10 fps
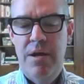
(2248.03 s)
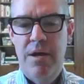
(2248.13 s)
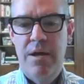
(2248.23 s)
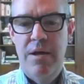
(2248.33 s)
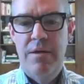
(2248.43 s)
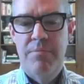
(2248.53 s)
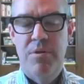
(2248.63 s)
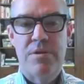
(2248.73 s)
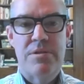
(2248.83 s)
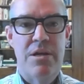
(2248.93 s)

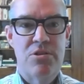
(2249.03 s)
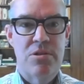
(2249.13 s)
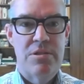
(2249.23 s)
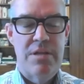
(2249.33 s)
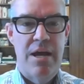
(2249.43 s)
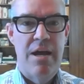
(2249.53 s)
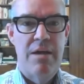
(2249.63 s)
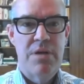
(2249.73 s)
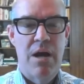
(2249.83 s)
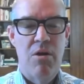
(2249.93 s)
Los Angeles
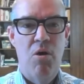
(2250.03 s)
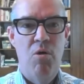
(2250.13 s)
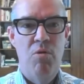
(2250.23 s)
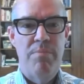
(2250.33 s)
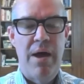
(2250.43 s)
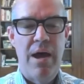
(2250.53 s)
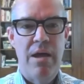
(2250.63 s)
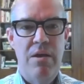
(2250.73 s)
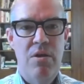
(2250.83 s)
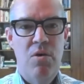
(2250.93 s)
Times, are owned
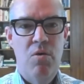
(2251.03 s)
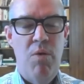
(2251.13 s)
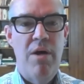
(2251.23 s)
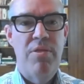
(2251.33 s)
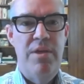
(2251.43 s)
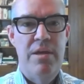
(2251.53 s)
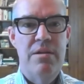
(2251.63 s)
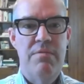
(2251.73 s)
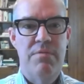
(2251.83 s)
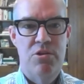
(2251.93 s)
by wealthy
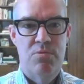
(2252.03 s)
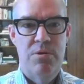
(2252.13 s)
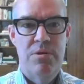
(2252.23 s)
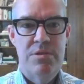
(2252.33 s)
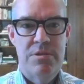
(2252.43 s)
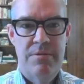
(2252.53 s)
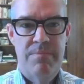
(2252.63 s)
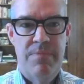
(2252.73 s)
individuals